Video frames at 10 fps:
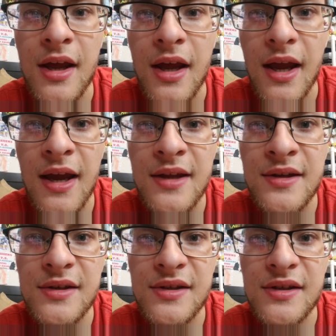and
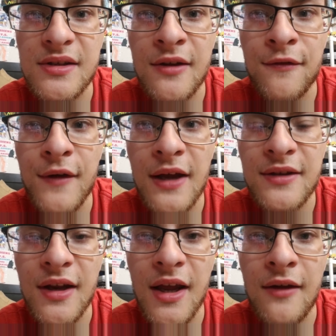the fact
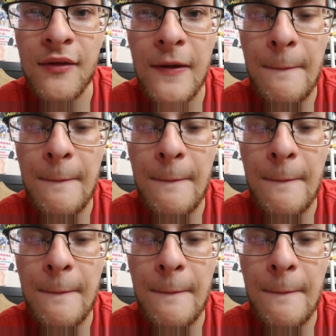that I've